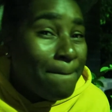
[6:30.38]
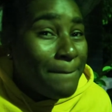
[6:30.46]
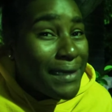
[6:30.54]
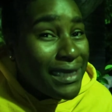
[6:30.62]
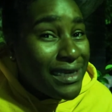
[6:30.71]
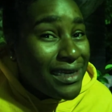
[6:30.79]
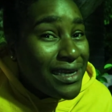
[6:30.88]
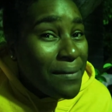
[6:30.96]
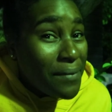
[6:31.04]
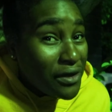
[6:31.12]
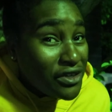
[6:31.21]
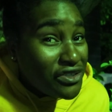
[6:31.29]
Being in the
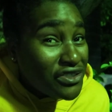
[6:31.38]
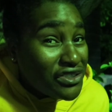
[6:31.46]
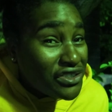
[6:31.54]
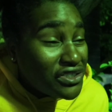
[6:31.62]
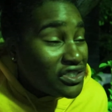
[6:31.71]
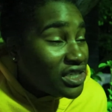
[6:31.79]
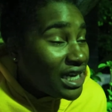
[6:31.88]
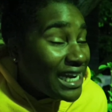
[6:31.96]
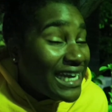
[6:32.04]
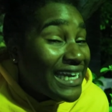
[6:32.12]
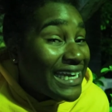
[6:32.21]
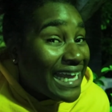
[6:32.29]
bush
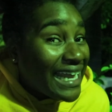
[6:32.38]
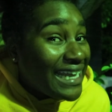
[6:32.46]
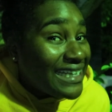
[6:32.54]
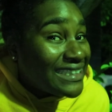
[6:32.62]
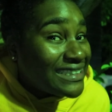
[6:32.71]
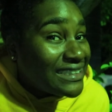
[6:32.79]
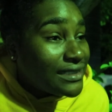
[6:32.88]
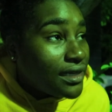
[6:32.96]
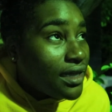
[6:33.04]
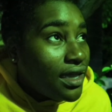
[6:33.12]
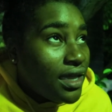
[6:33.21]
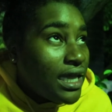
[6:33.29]
in the night
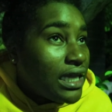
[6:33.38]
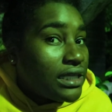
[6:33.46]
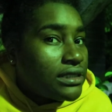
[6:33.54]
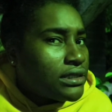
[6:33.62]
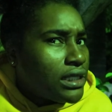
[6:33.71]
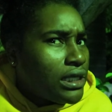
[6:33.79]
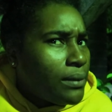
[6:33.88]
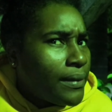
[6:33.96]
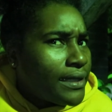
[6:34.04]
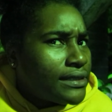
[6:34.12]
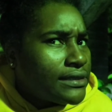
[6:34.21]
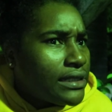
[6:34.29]
is not the
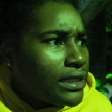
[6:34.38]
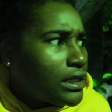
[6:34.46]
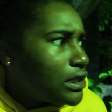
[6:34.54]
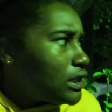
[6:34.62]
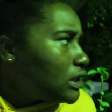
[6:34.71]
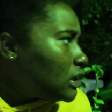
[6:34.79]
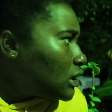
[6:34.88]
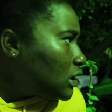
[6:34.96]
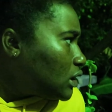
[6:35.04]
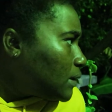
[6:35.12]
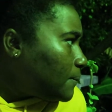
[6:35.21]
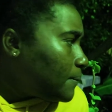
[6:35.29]
best thing.
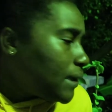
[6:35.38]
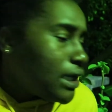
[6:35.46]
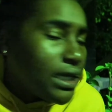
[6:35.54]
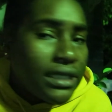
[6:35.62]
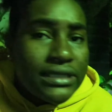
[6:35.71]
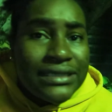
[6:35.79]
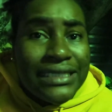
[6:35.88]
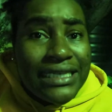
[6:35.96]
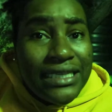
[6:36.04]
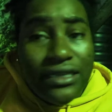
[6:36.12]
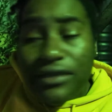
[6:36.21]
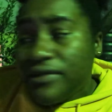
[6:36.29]
Because
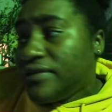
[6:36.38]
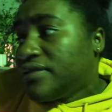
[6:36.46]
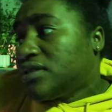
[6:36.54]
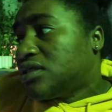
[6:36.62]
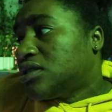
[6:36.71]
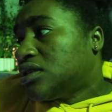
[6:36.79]
leaves